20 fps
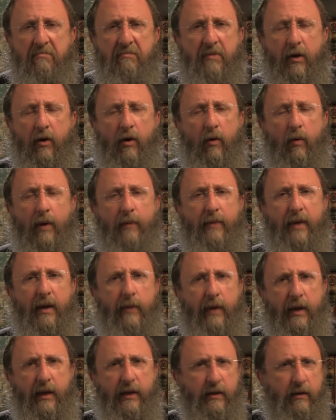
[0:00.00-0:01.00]
you know what,
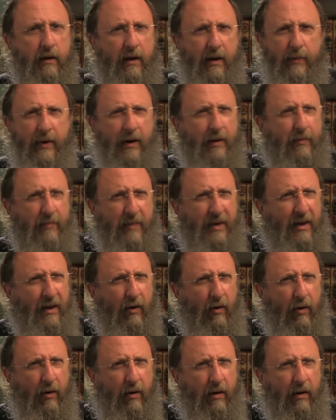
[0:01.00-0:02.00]
maybe it's not about me
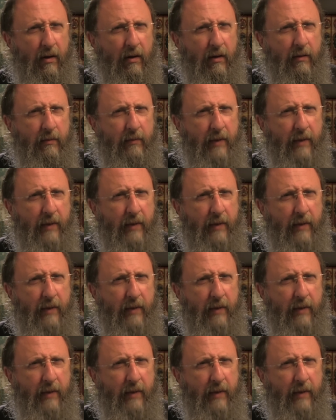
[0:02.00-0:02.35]
at all.